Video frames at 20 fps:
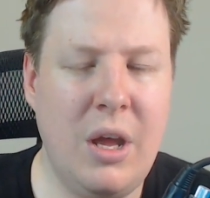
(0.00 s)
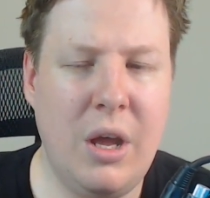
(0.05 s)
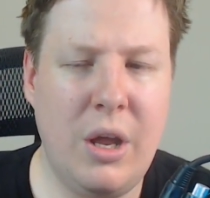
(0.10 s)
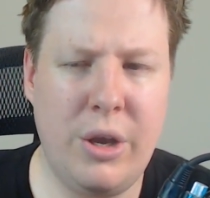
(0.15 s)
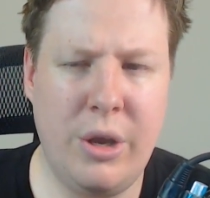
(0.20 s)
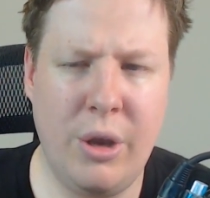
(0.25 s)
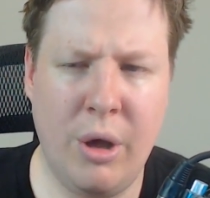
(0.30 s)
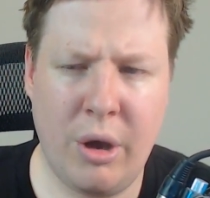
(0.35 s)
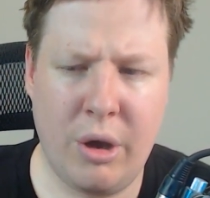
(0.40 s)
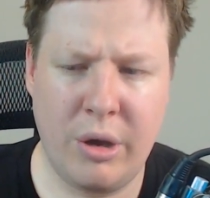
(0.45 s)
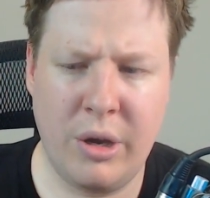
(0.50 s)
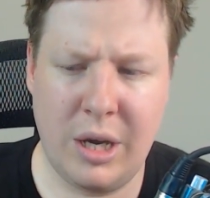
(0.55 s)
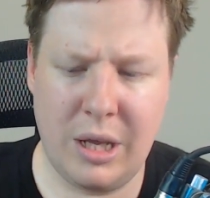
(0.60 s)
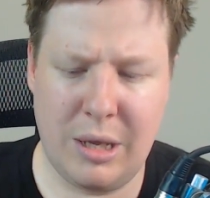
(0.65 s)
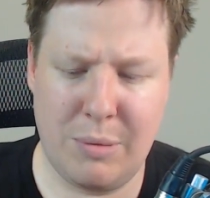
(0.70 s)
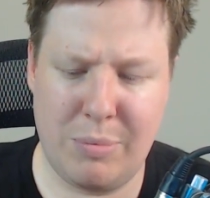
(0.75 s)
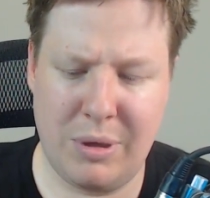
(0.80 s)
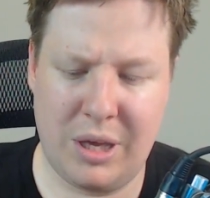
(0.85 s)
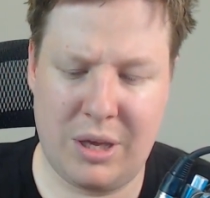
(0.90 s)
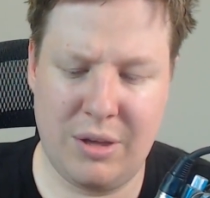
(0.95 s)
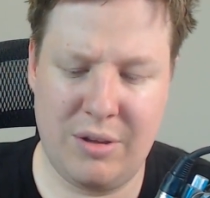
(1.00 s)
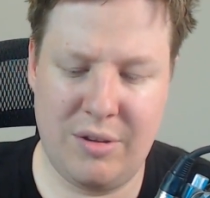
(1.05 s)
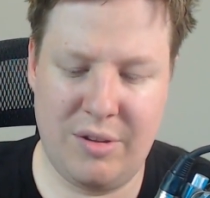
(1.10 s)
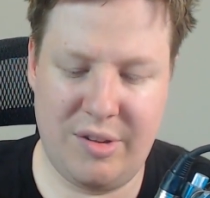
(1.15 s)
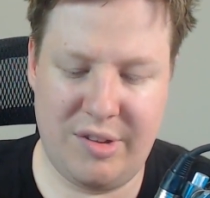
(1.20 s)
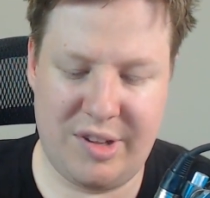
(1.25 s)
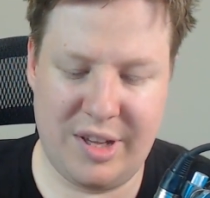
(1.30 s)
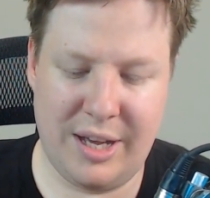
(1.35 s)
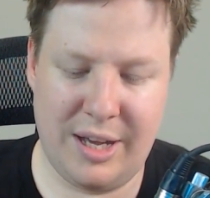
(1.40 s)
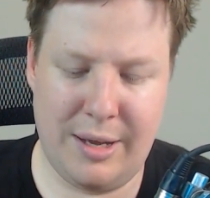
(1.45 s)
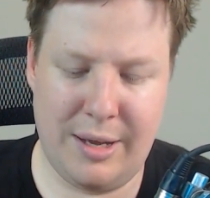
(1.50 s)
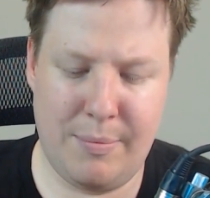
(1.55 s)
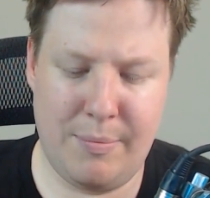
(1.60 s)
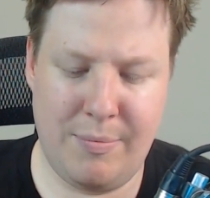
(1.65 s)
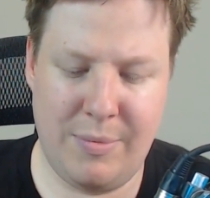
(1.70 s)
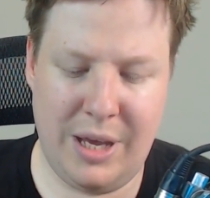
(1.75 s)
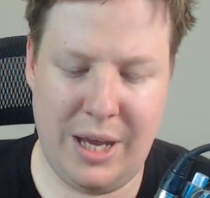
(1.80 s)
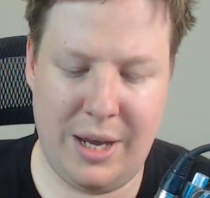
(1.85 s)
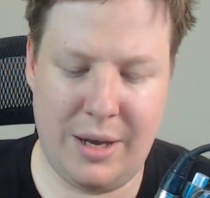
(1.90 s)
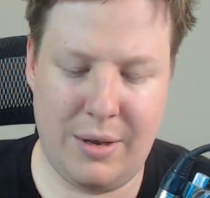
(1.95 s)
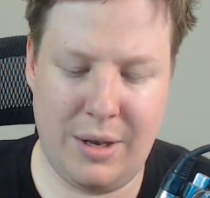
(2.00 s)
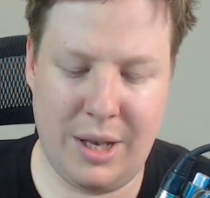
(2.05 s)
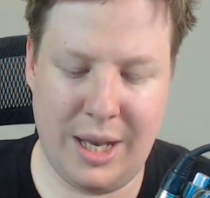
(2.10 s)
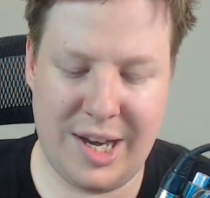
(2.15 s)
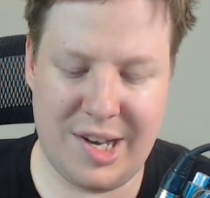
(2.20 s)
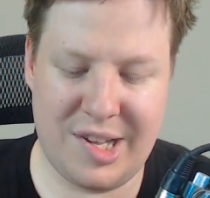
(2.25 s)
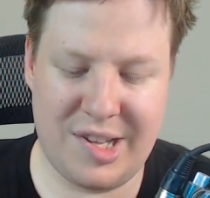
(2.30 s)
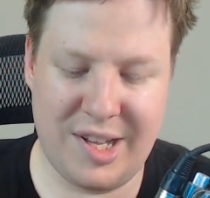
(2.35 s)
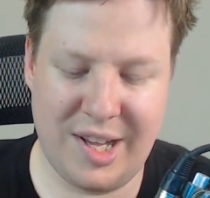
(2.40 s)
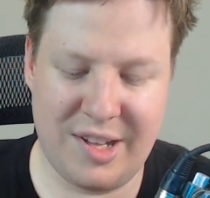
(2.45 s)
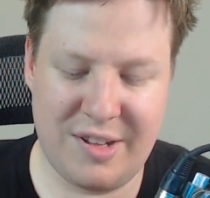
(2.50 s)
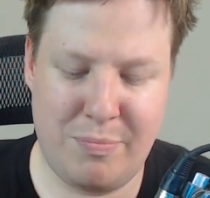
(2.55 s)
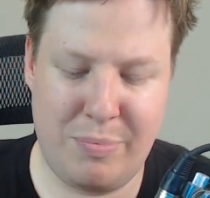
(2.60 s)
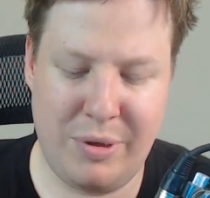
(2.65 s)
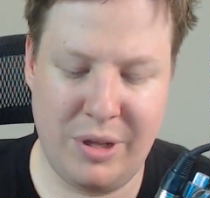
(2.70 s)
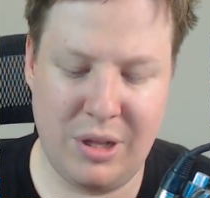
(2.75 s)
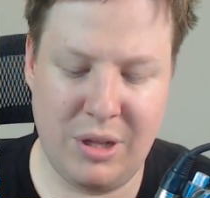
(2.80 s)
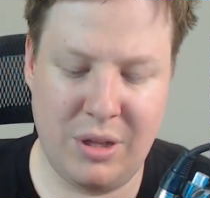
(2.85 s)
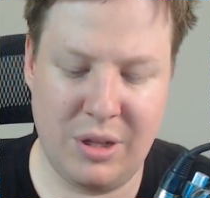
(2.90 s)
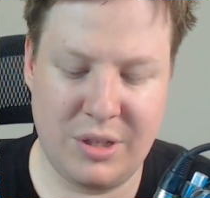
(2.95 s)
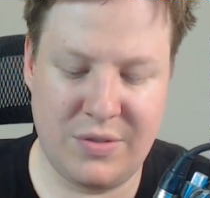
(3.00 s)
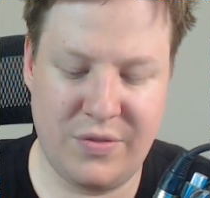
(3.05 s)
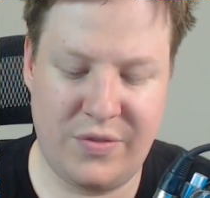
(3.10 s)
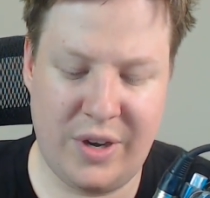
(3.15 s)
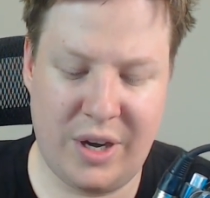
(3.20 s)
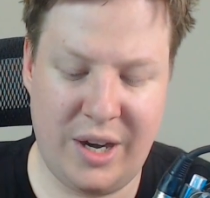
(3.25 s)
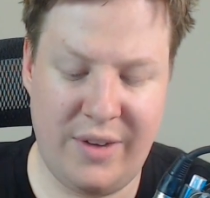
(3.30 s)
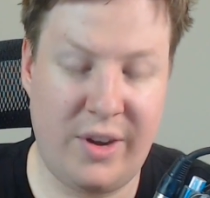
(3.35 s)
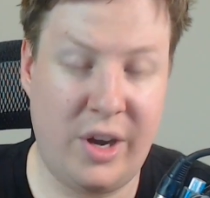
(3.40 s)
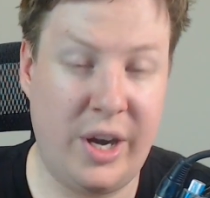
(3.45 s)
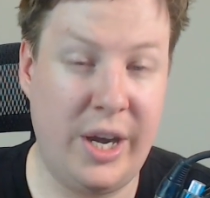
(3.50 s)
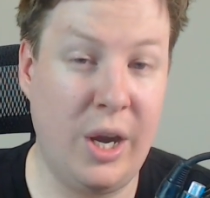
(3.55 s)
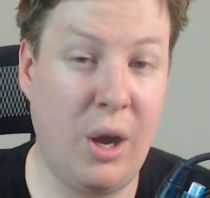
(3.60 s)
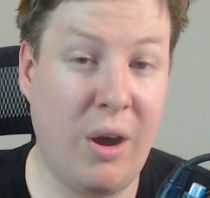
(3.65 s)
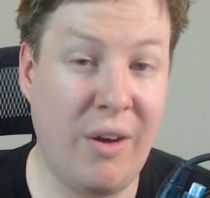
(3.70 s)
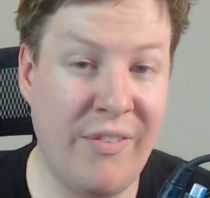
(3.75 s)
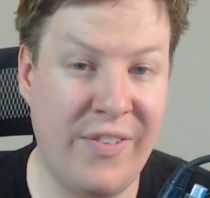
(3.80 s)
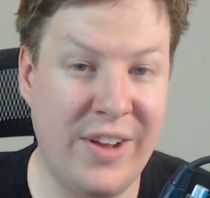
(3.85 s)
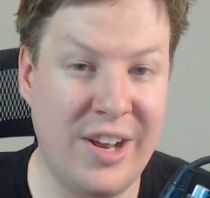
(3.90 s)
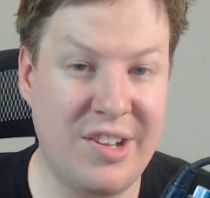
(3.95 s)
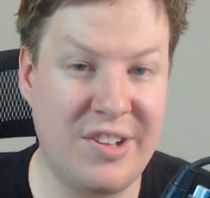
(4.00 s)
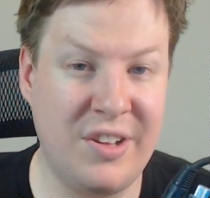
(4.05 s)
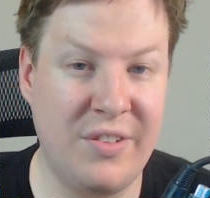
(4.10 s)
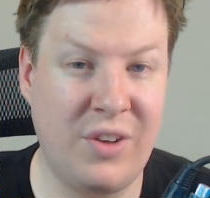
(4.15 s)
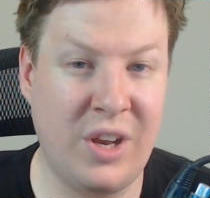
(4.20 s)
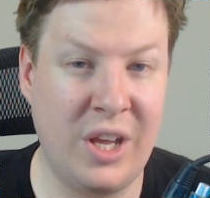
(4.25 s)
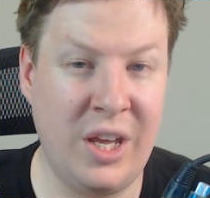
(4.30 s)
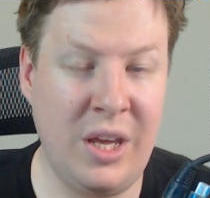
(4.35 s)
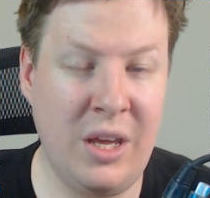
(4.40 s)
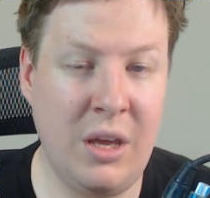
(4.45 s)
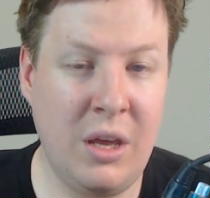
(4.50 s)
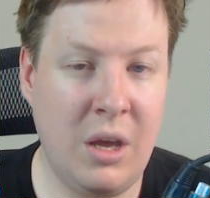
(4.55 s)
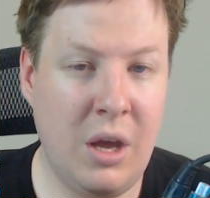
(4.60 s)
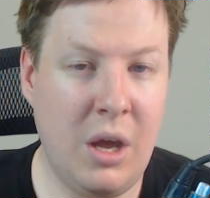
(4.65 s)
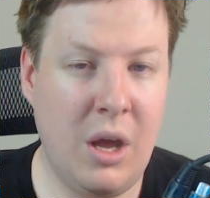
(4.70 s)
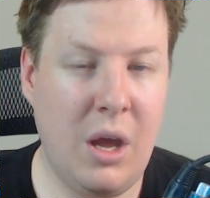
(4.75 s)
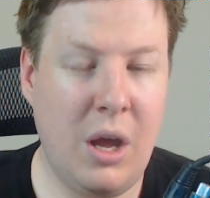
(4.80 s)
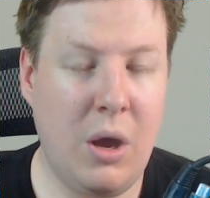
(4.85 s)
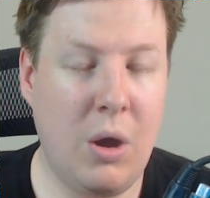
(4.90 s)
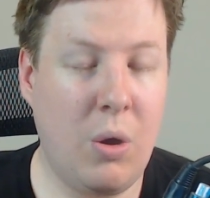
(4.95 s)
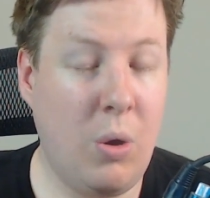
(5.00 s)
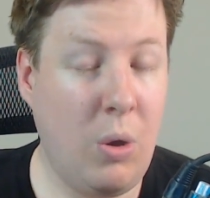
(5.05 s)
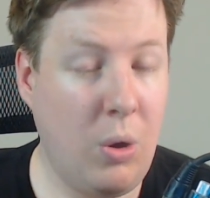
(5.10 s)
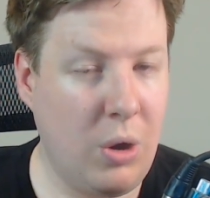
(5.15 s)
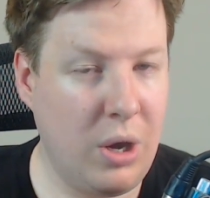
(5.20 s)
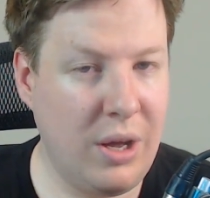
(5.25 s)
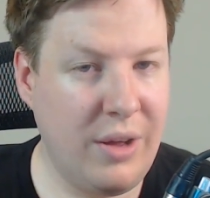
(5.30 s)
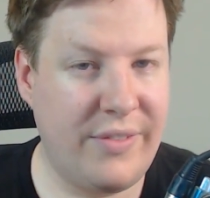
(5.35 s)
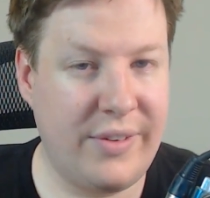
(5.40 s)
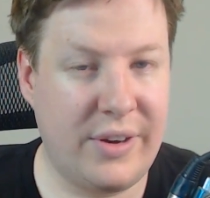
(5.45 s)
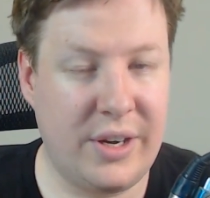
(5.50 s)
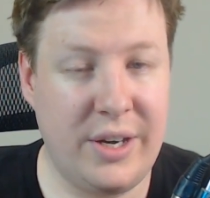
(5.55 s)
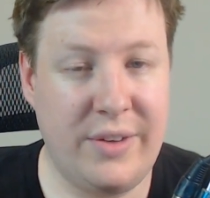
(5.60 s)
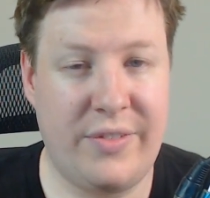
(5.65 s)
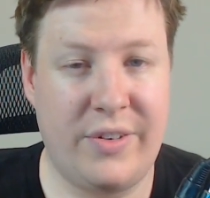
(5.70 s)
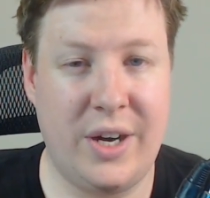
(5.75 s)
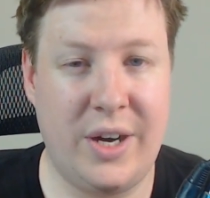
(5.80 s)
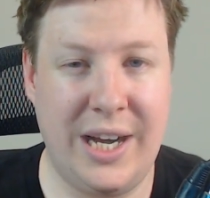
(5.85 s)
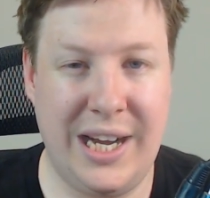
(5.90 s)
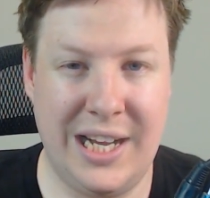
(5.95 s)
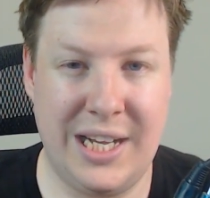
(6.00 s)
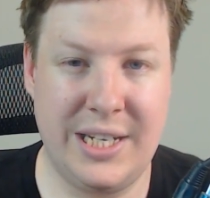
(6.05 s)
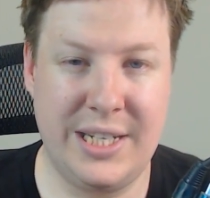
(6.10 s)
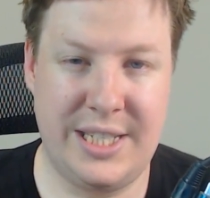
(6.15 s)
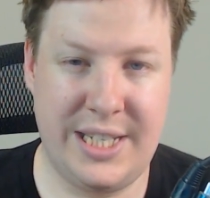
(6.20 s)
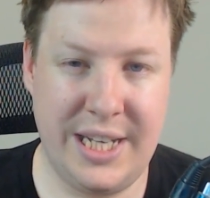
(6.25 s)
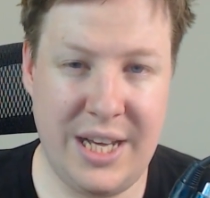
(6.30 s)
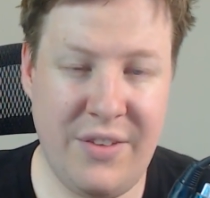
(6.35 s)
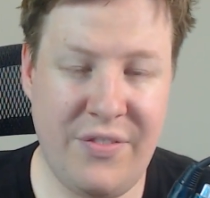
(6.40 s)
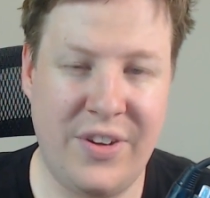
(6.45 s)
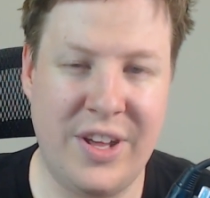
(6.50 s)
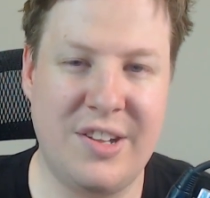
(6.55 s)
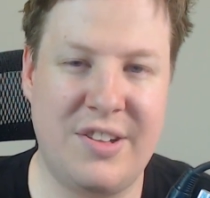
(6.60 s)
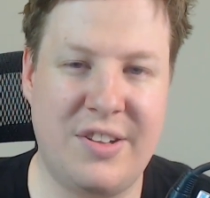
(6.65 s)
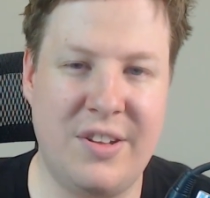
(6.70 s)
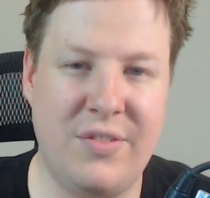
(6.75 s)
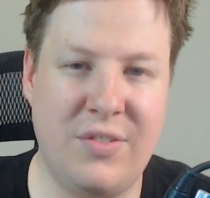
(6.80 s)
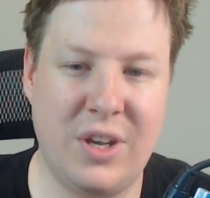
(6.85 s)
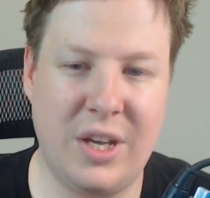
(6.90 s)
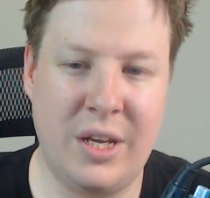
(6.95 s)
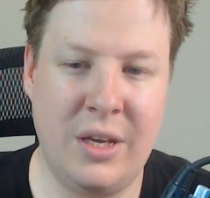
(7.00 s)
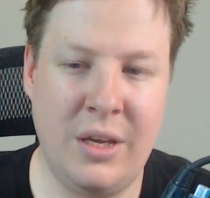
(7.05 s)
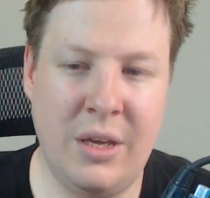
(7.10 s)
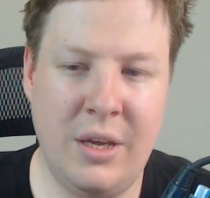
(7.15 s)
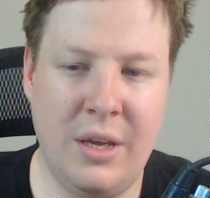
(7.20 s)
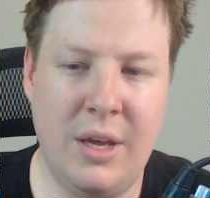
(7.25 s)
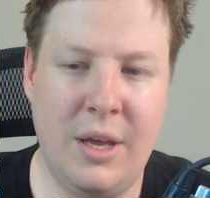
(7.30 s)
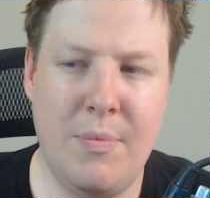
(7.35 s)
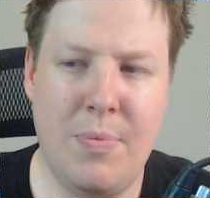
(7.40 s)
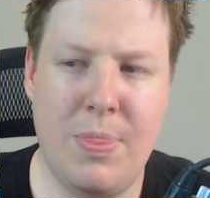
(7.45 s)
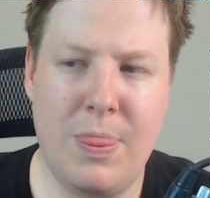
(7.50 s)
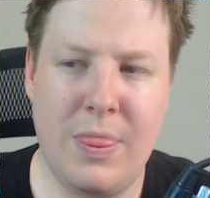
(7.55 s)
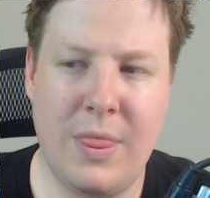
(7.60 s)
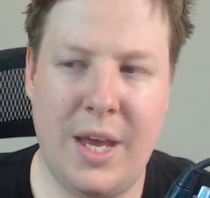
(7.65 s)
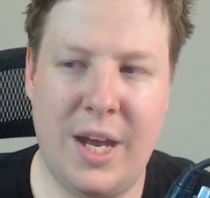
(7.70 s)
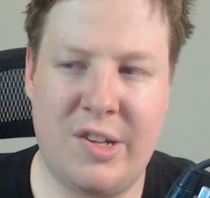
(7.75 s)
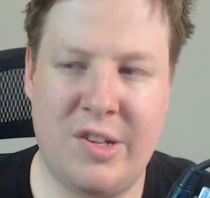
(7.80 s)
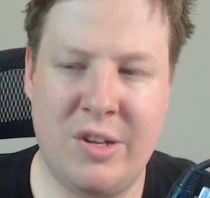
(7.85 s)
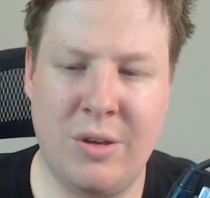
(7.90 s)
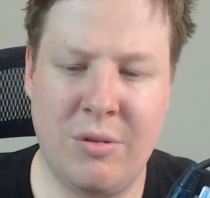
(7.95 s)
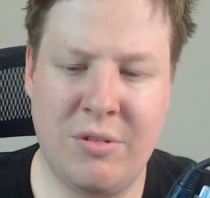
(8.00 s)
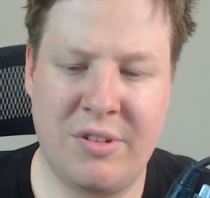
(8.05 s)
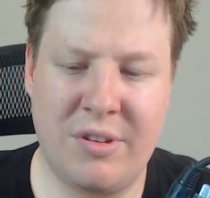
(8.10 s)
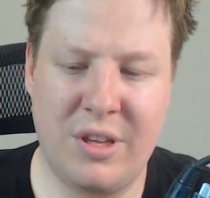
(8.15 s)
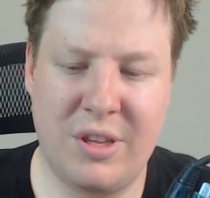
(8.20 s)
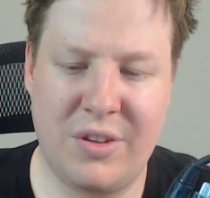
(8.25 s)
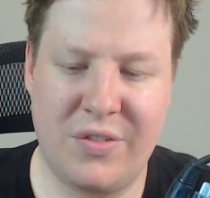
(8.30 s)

not only because it lets us build very, very offensively or very, very defensively. It's also the